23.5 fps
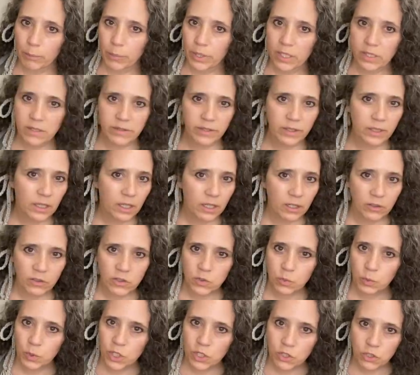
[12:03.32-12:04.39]
pins and
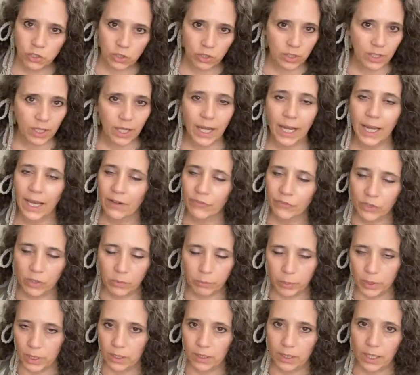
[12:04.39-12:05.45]
needles. We shouldn't have to
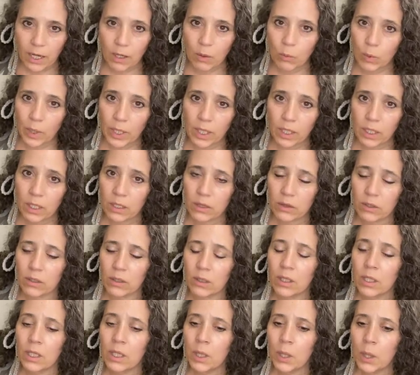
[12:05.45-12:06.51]
be that way
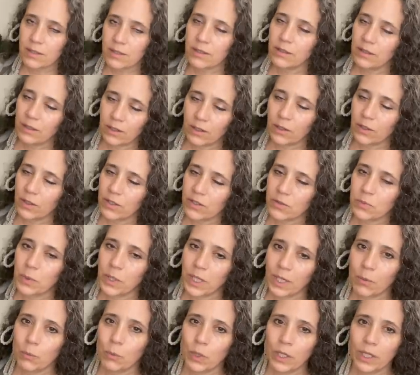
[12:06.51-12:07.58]
either. You know, because
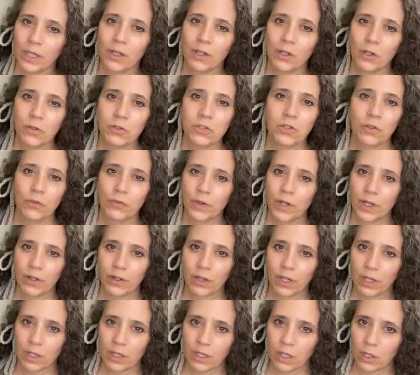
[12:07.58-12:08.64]
we, we can go so far
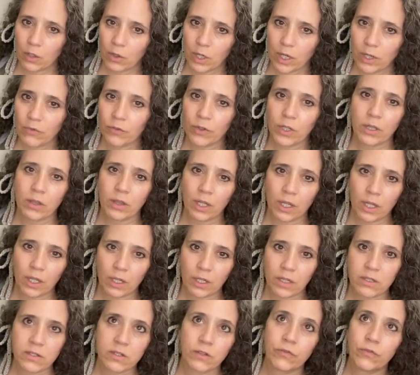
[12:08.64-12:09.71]
that, you know,
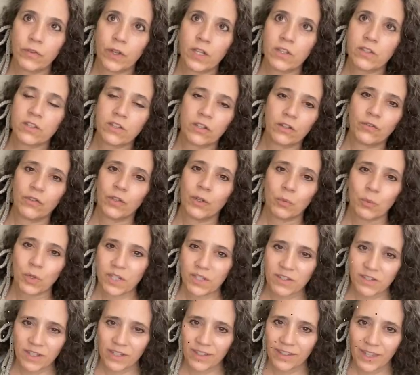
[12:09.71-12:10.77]
everything is offensive. And we
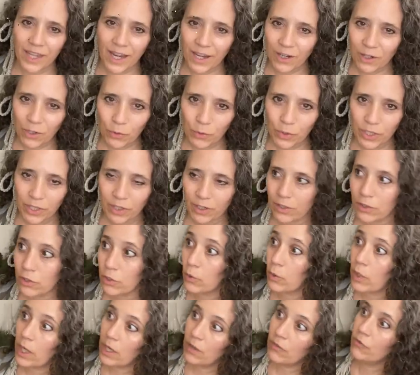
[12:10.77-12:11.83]
see that going on
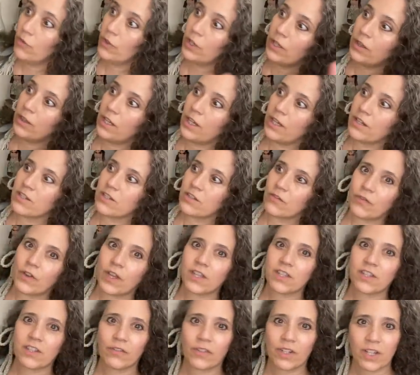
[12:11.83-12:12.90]
too. Everything is
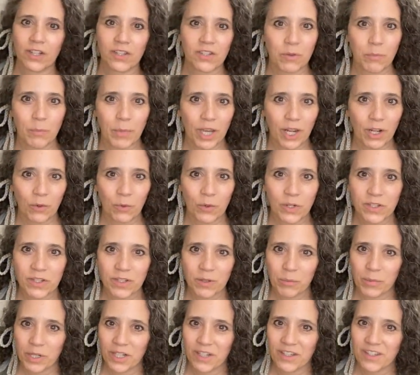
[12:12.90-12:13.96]
offensive. It doesn't matter what
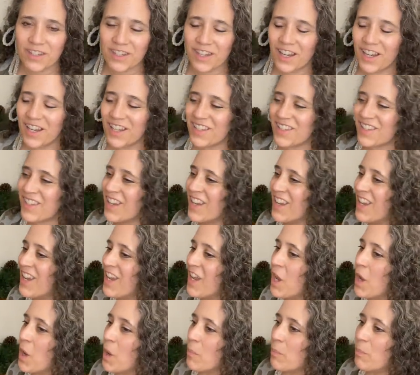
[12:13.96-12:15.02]
somebody says.
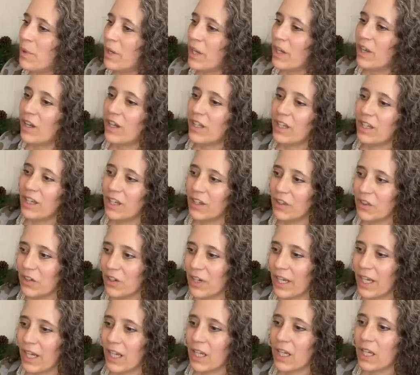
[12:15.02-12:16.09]
But on the other
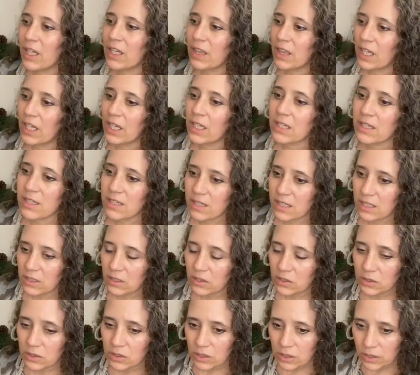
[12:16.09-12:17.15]
hand, I think it's
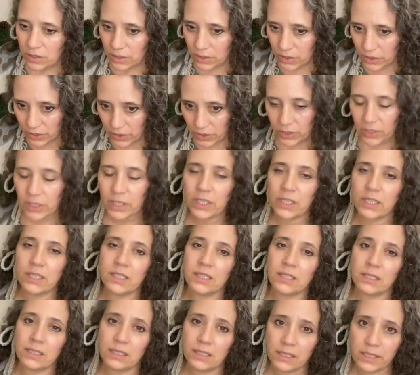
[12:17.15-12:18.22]
still good
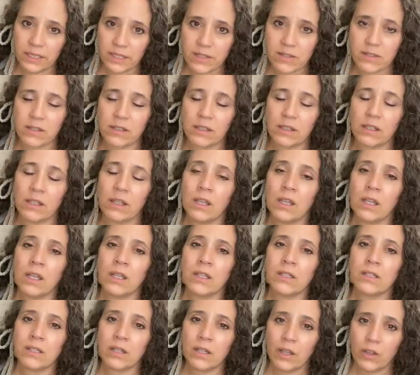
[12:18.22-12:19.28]
to listen
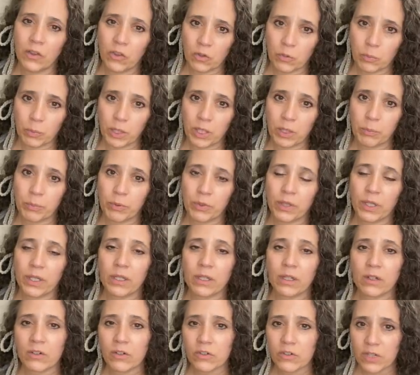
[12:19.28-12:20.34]
to other people
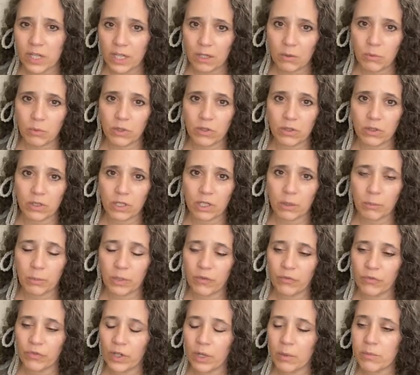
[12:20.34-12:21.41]
and understand where they're
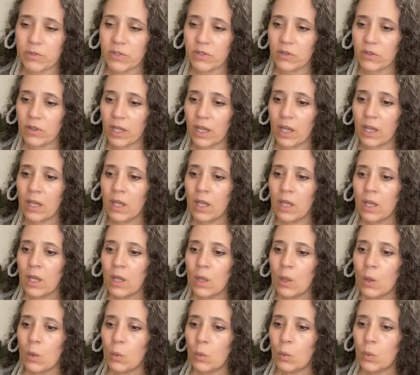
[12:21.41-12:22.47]
coming from so that
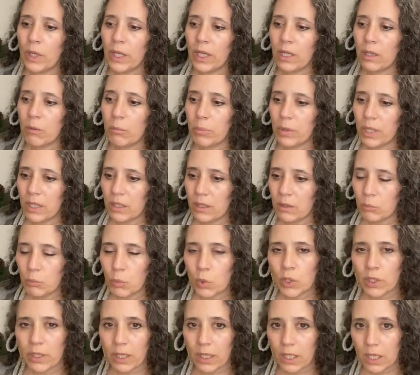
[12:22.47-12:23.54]
we can be
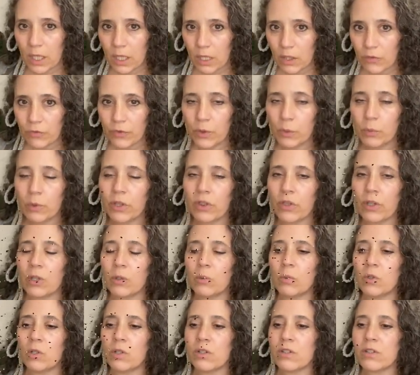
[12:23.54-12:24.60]
more careful with our
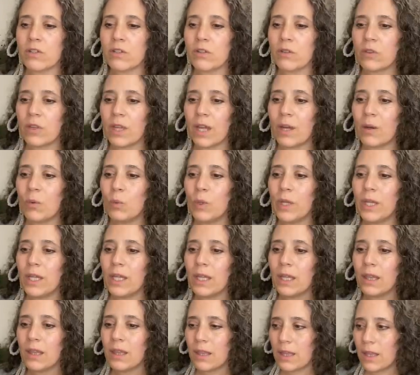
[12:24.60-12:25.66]
words so that we
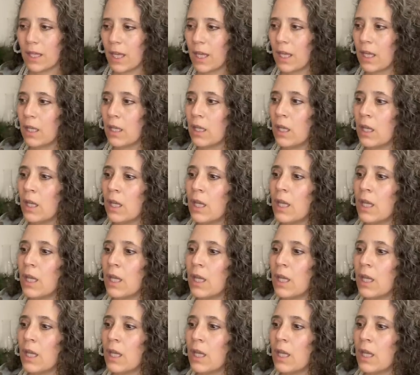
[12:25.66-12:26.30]
can then